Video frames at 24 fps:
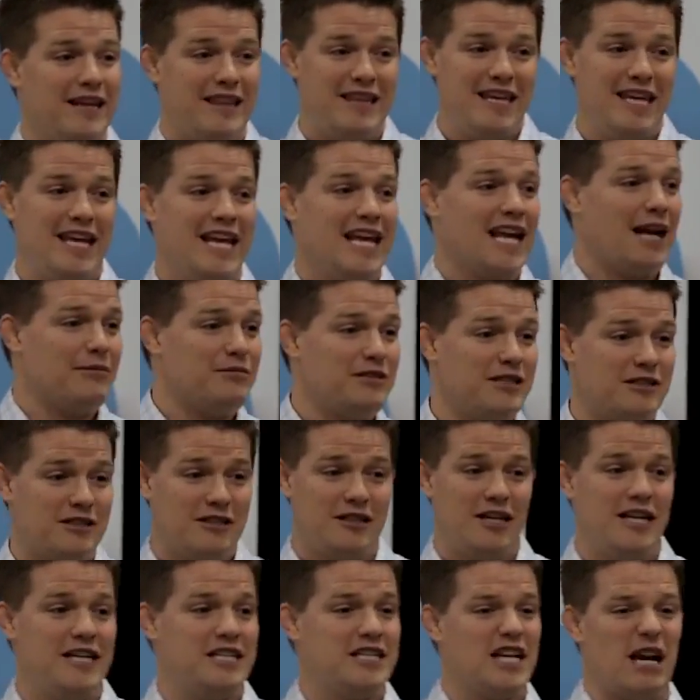thing, and I'm
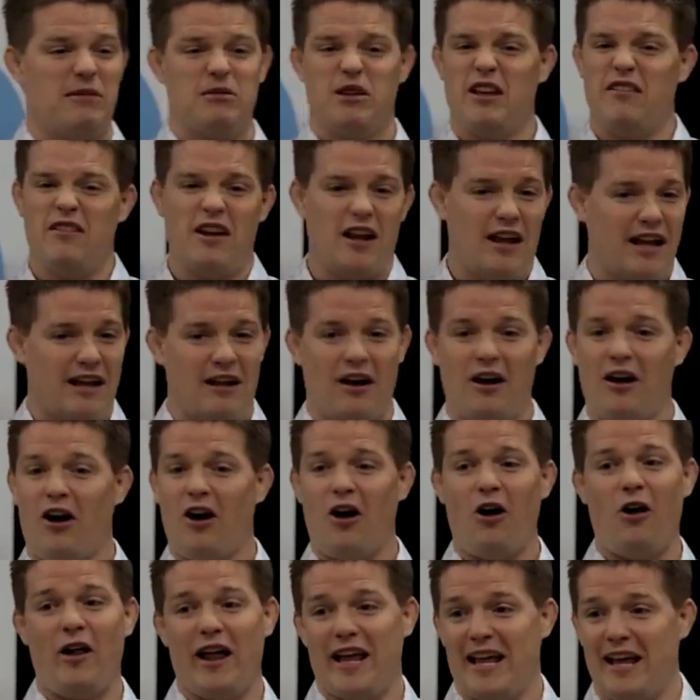teaching, I'm giving it like
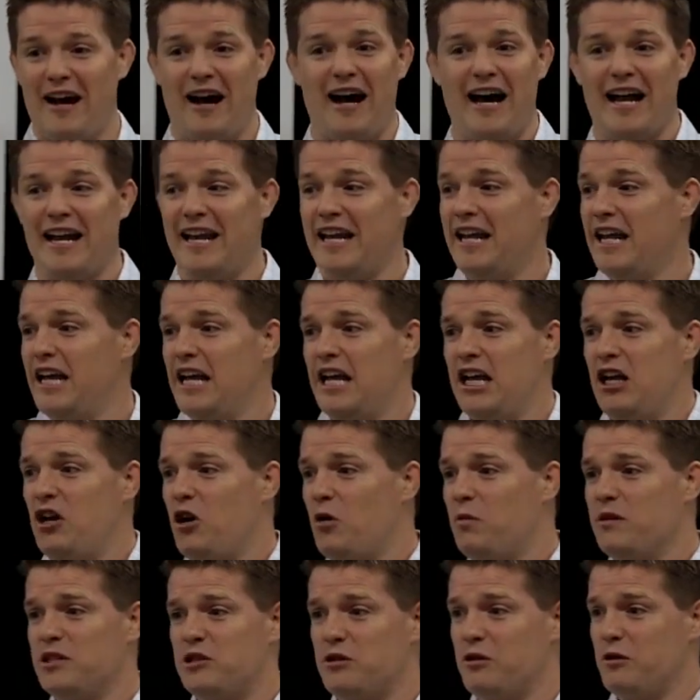all I got, and
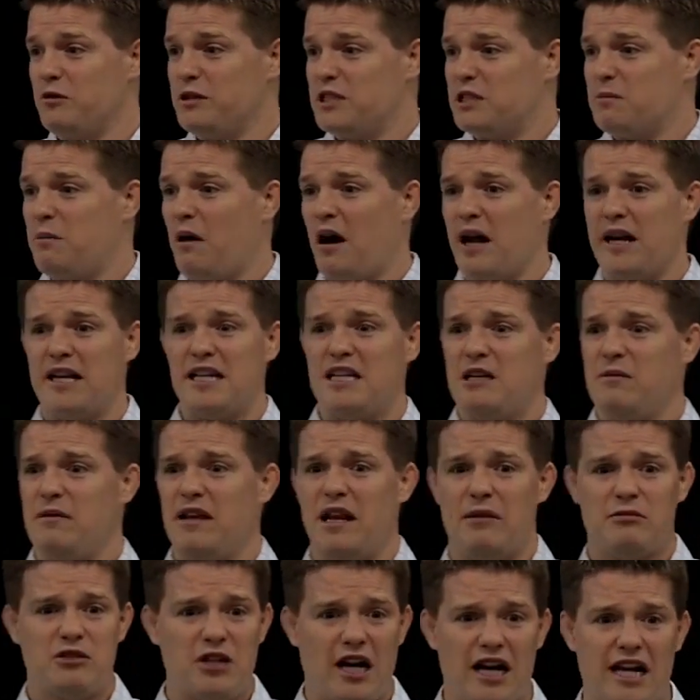nobody's really responding to
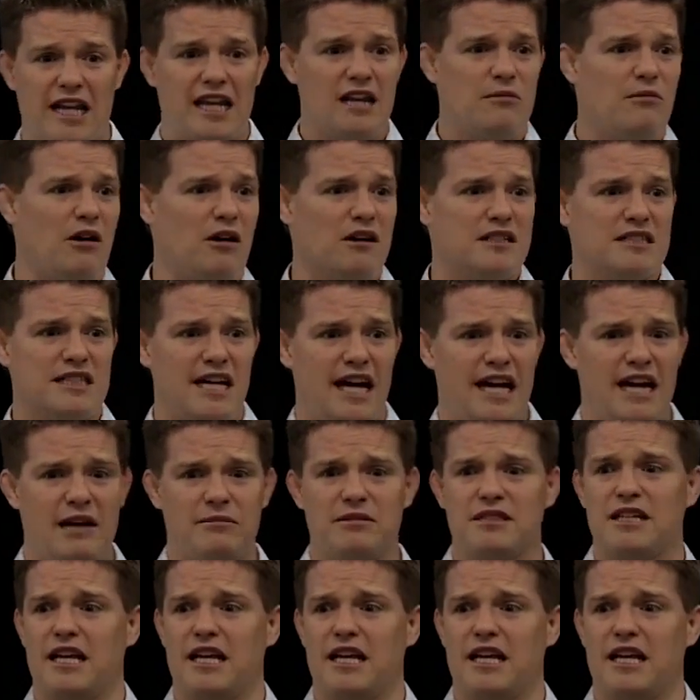me, and I'm trying to get them all excited.